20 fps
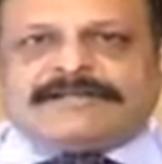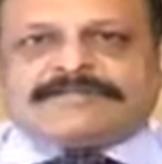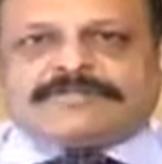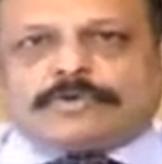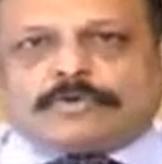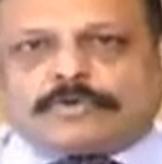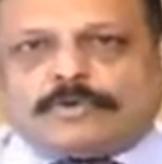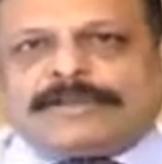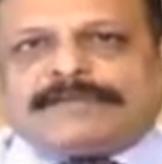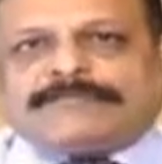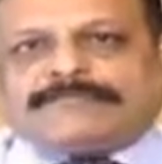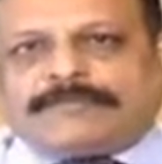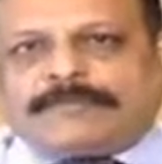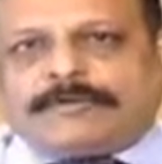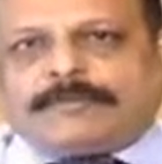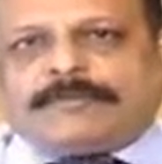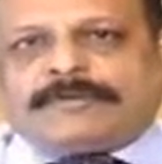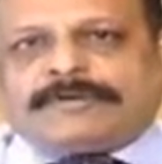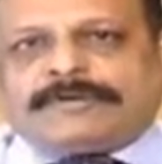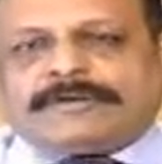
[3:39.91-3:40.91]
So Going
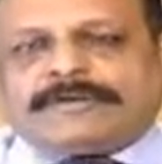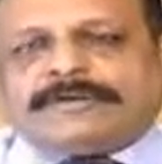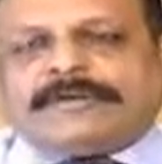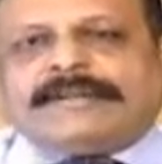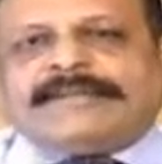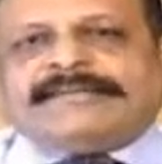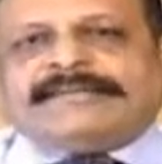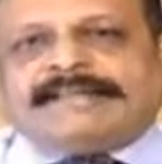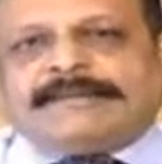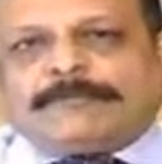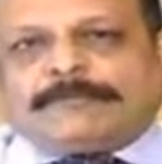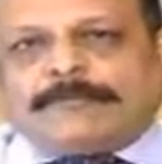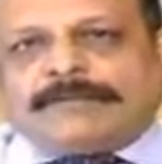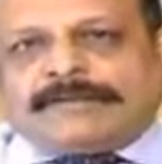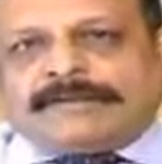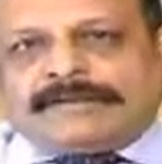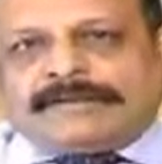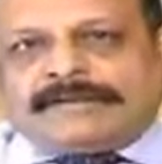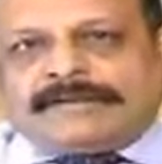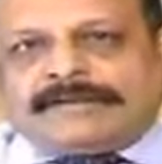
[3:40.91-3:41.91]
forward,
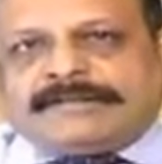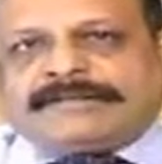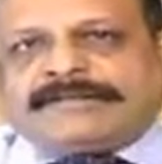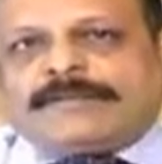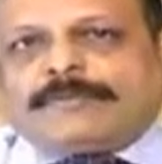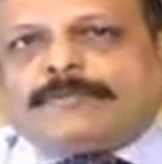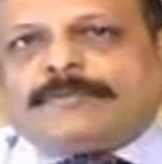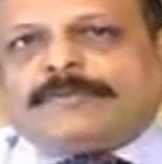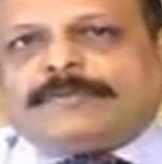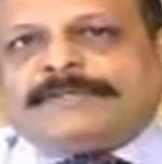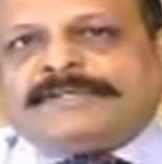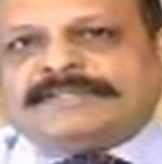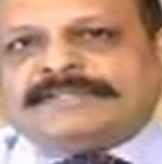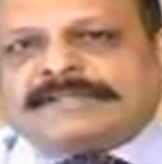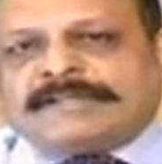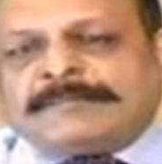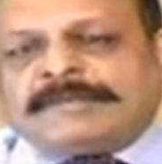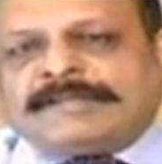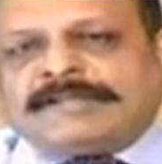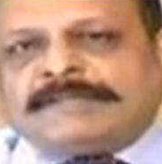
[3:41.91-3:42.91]
uh, there would be
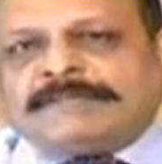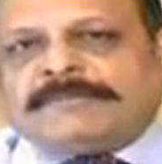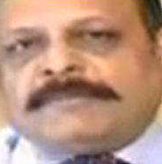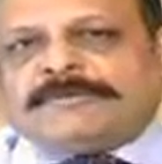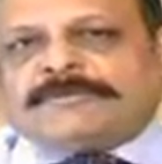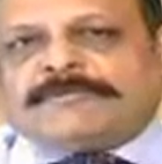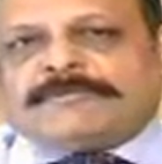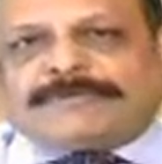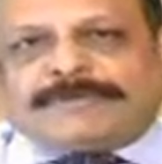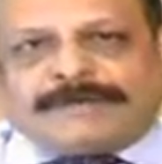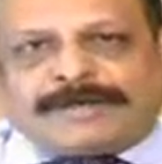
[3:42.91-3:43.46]
some element of